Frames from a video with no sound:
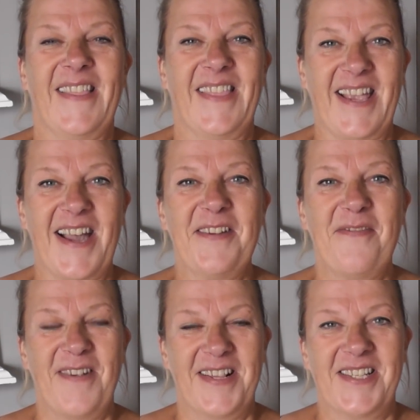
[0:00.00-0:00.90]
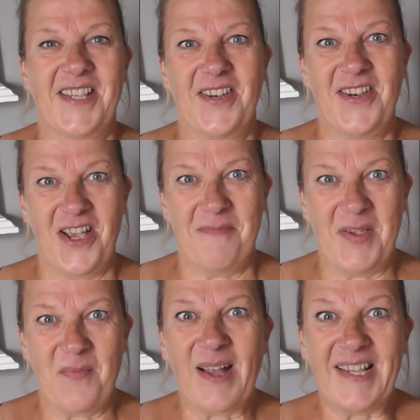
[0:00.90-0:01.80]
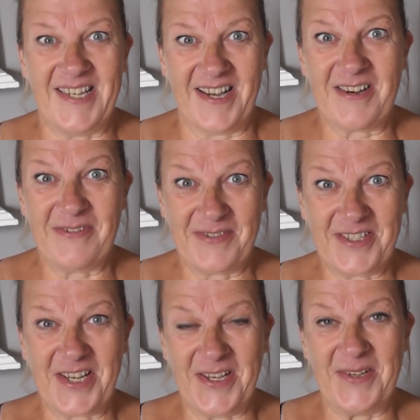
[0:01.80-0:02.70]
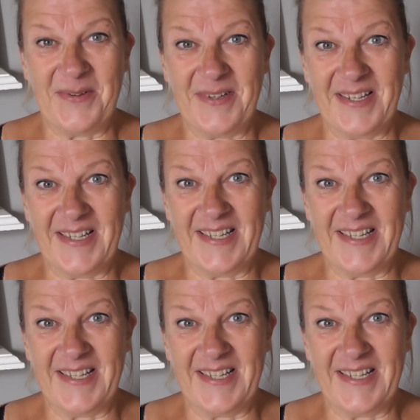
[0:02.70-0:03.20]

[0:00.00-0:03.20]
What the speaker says: The kind of friends that know me well enough to